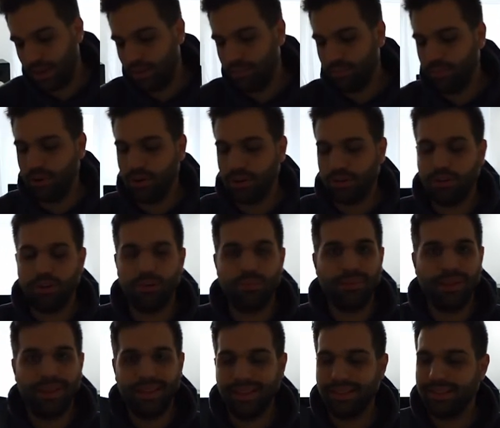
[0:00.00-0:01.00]
I bought
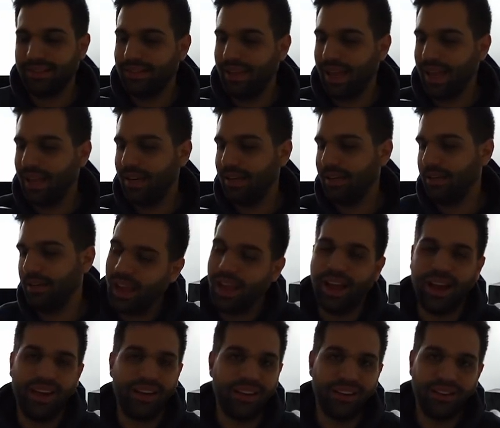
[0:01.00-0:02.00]
Komplete 10.
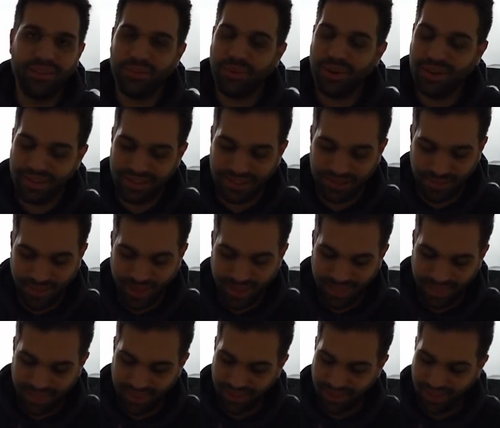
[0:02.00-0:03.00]
I didn't want to
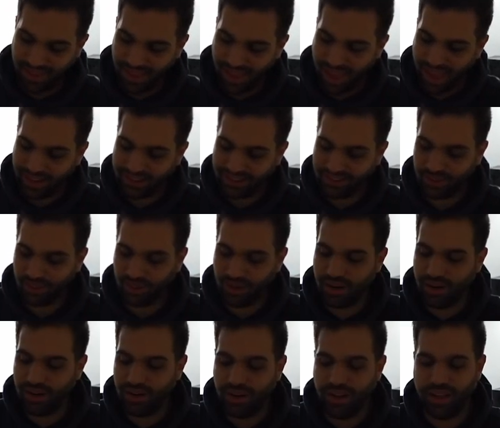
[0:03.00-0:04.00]
spend the extra,
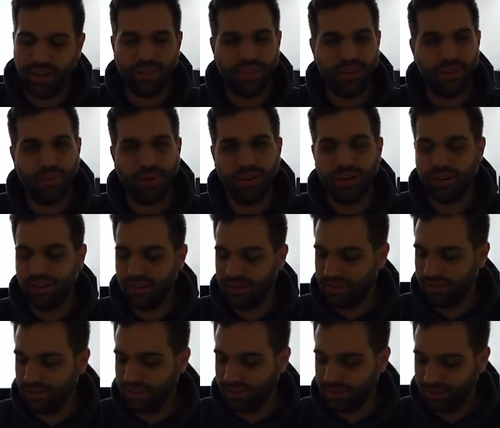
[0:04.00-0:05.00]
I think 100
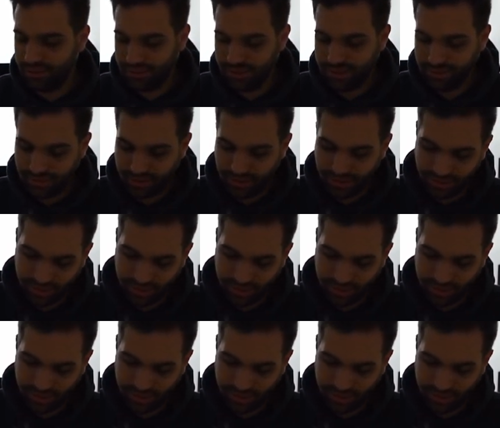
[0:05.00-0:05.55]
euros